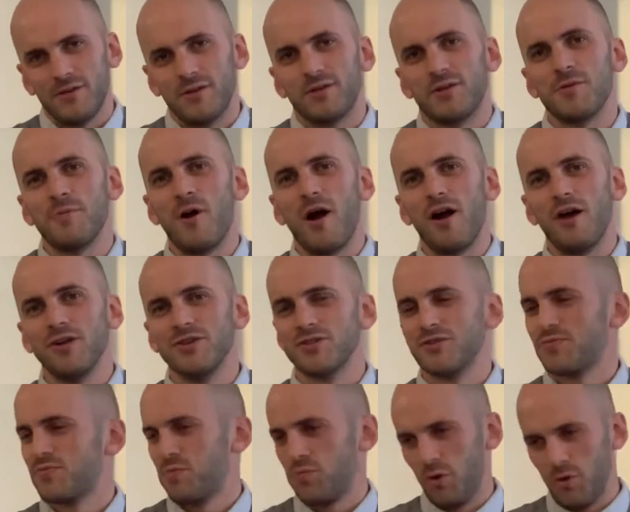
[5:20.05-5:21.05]

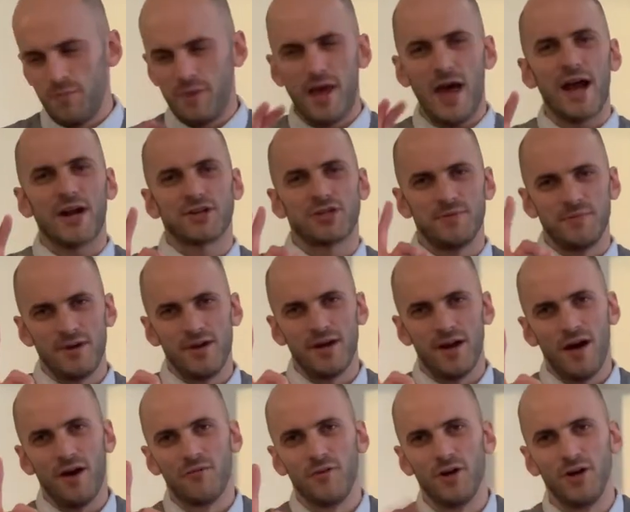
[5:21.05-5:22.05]
Tomorrow's will be actually be
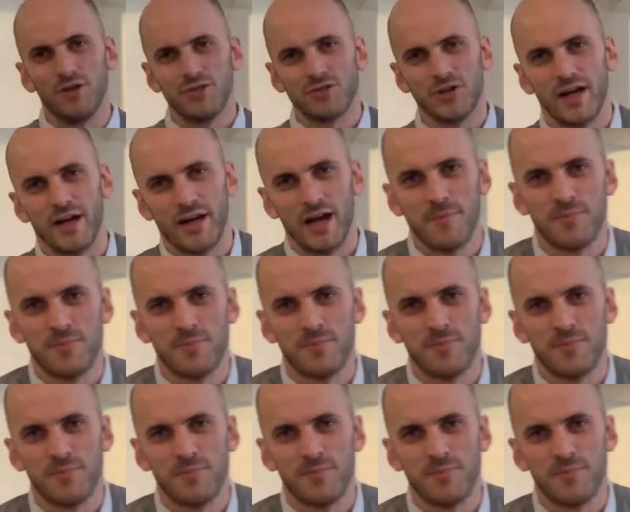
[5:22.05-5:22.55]
a real drink, I